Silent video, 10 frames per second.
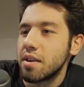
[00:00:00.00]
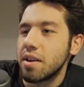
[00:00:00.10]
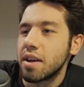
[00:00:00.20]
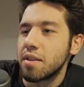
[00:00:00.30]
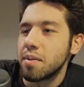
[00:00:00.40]
Oh
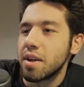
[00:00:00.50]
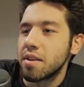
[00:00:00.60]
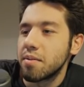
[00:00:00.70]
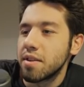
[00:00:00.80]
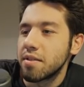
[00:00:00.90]
yeah, because we had
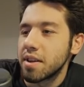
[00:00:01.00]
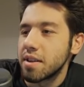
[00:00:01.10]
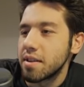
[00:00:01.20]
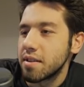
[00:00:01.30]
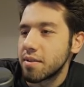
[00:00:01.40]
to resurrect
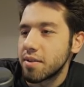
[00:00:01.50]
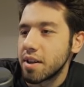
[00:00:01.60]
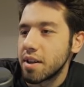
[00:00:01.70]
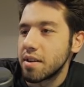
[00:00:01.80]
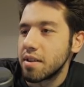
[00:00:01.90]
this. I
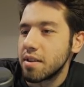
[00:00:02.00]
forgot.